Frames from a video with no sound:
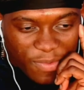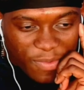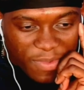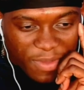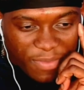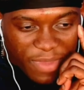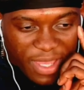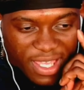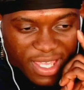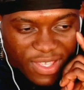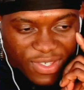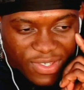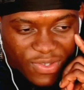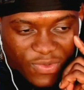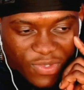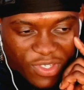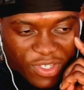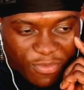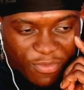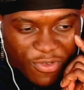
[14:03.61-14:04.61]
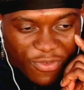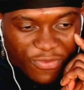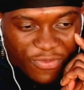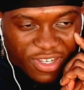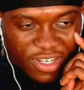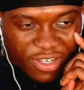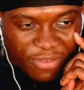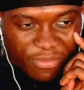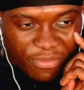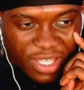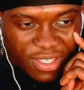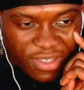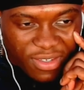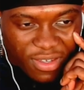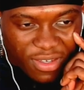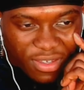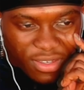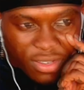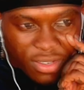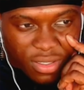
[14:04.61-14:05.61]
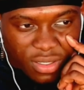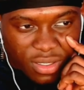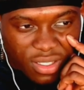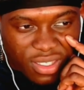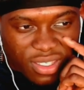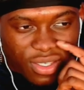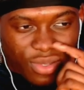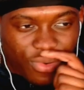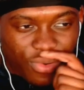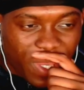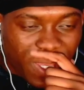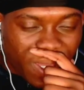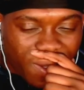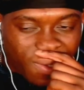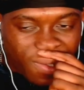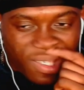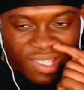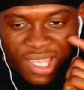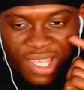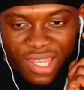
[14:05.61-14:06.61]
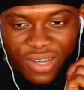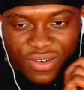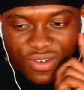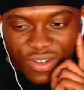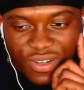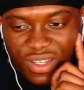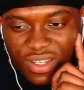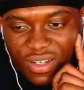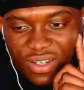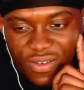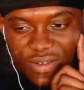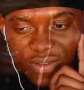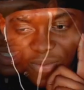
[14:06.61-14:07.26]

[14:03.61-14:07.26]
be back at school tomorrow feeling better. So where is Sado then?